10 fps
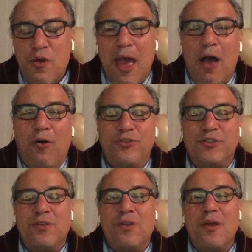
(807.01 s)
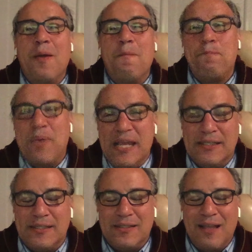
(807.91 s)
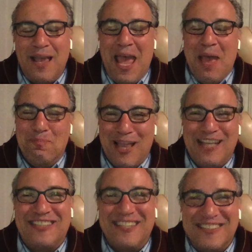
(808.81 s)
health, peace, and blessings.